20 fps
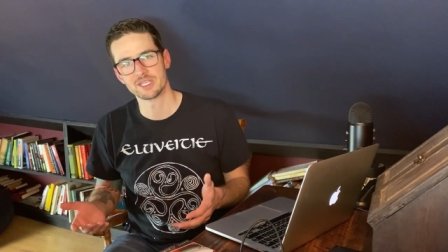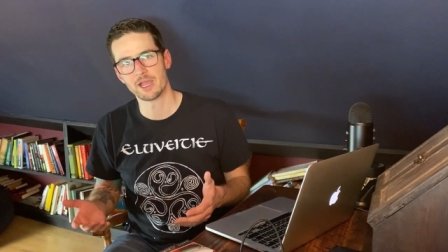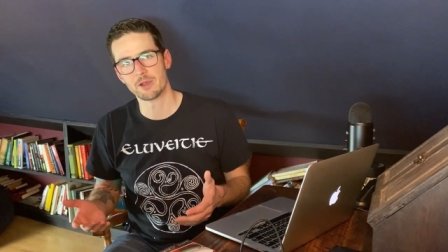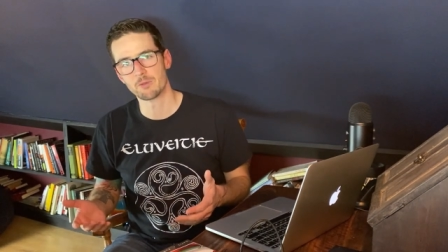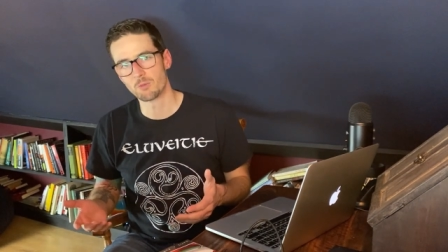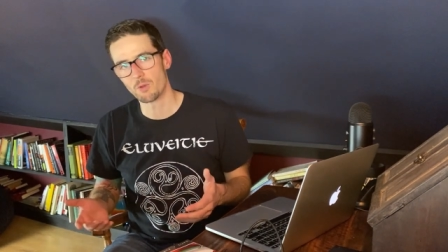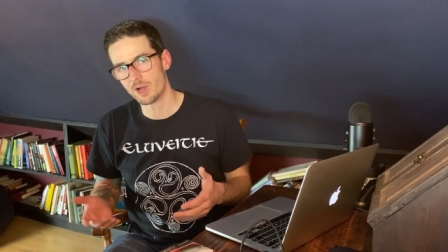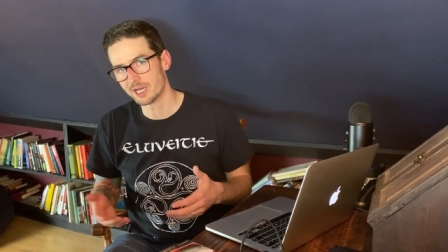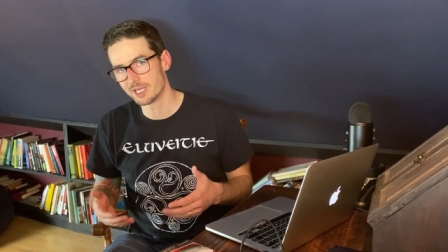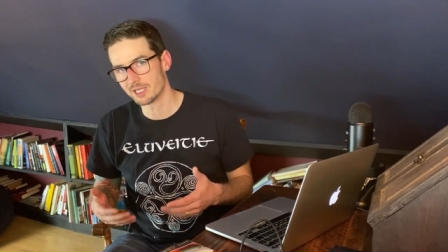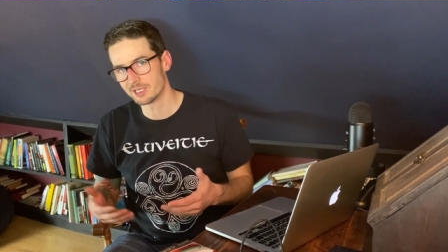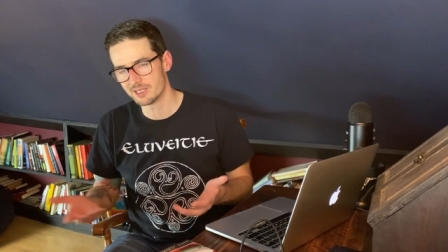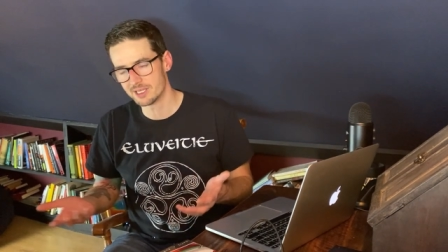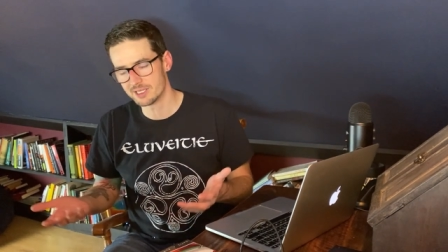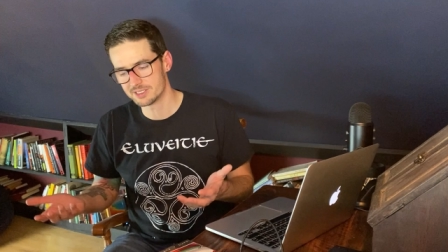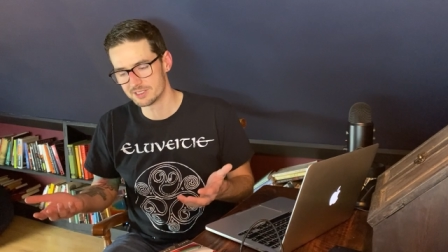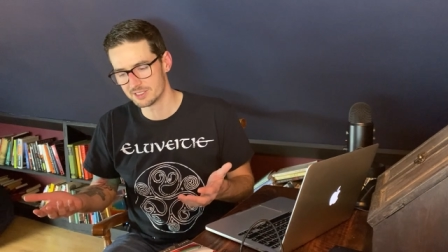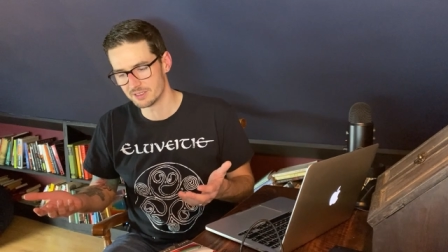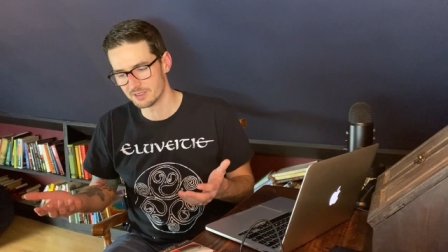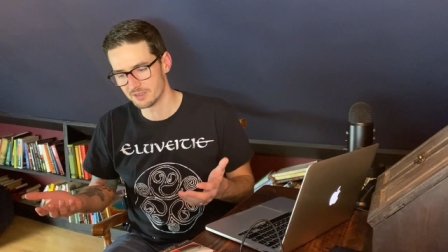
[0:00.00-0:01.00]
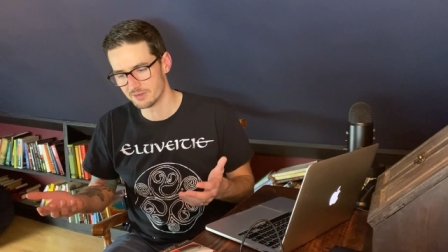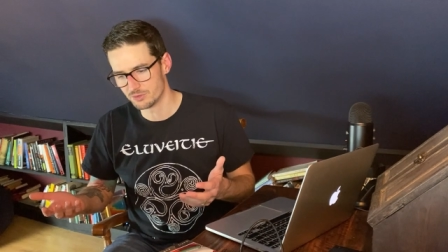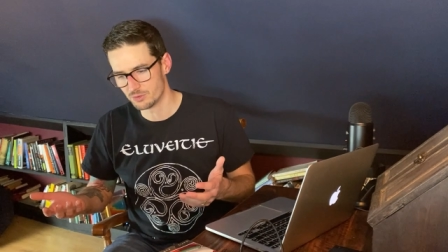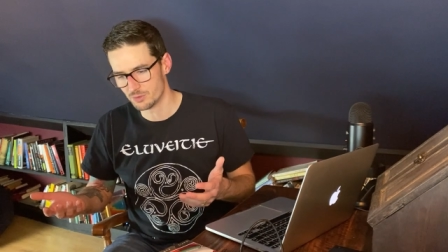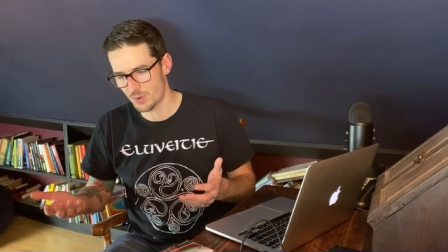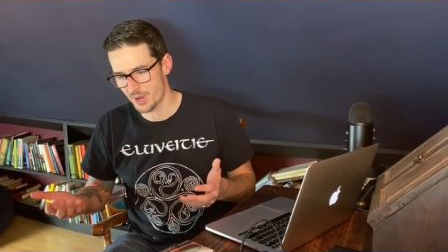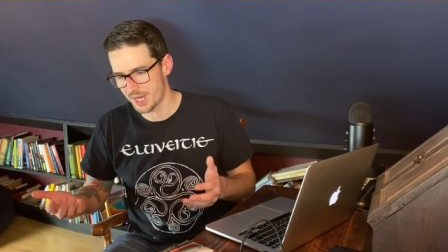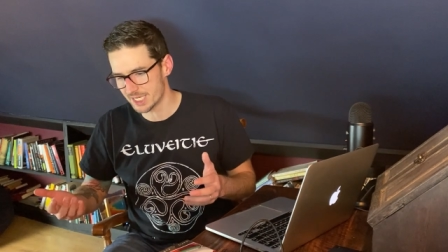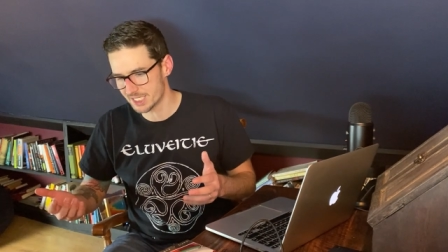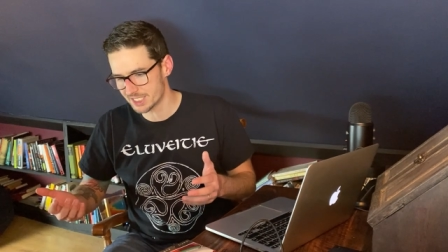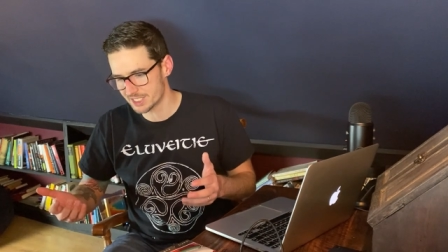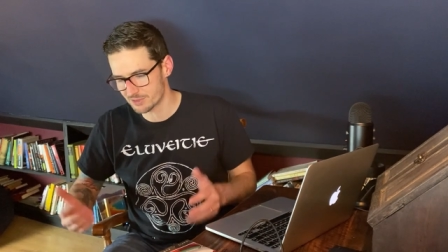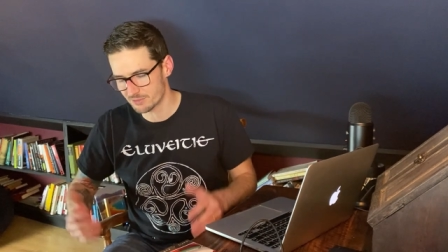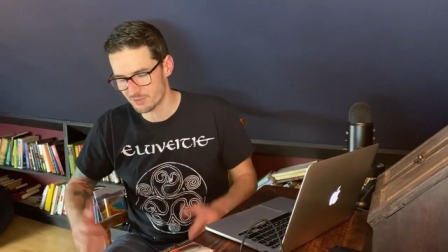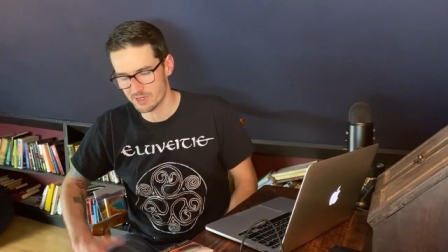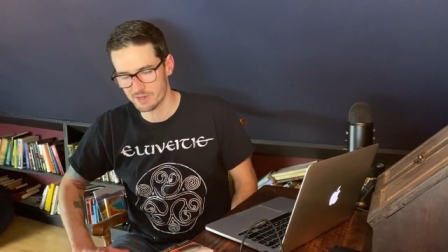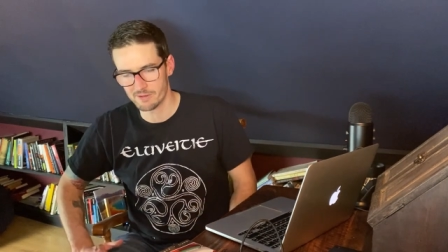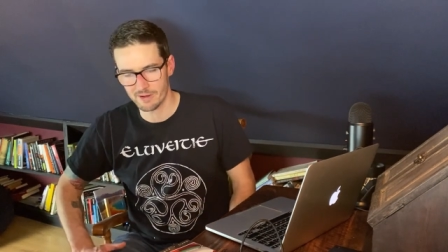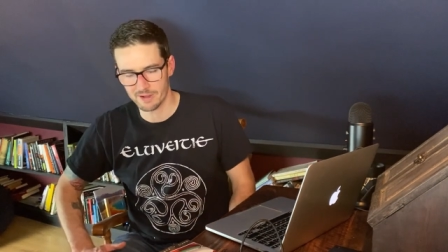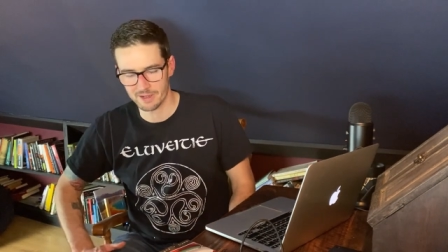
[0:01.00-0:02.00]
a running list of great
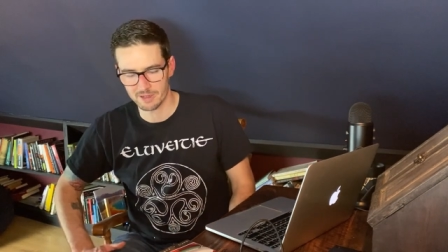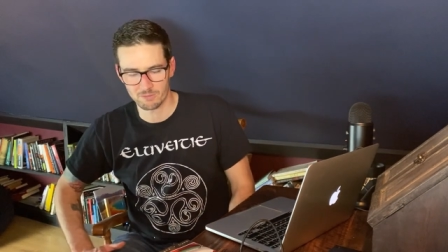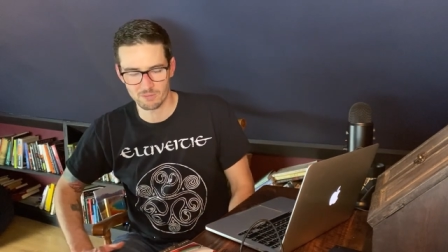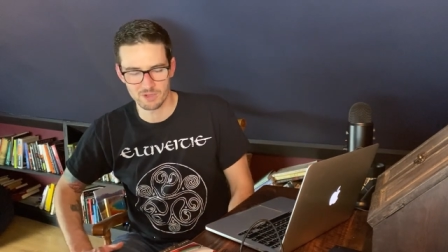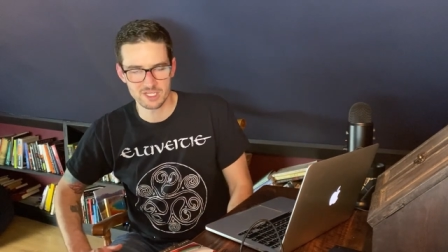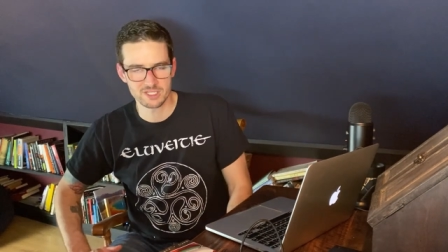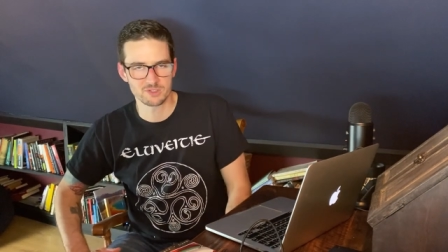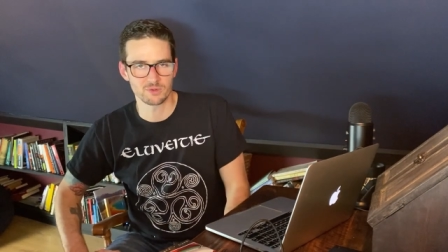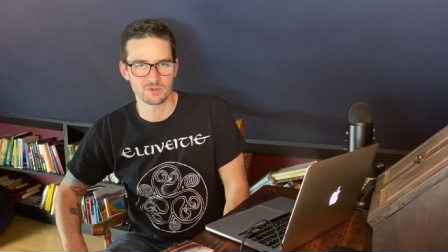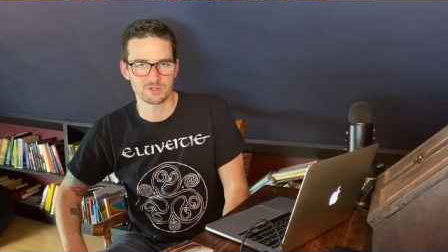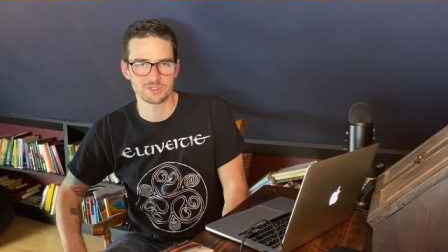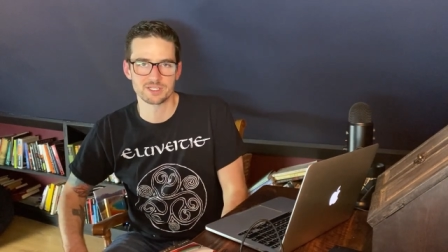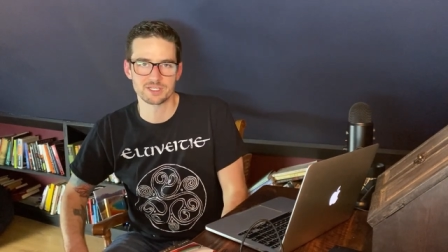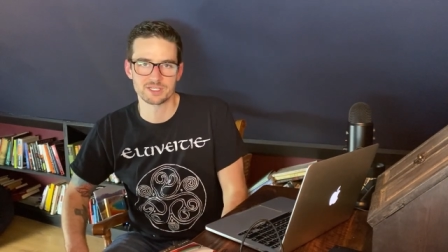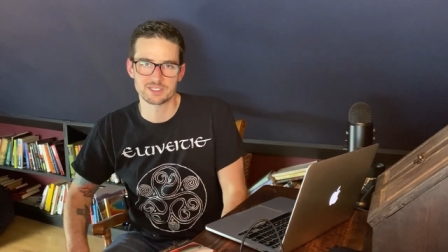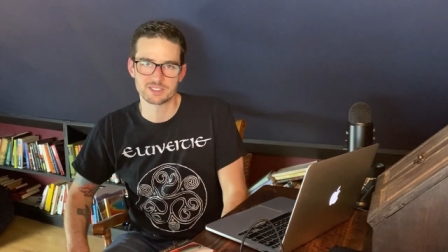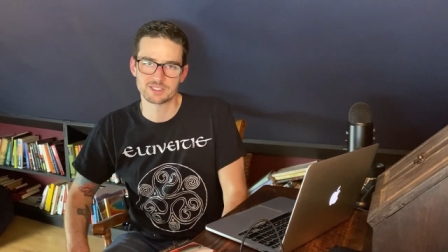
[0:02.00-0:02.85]
screenwriting resources.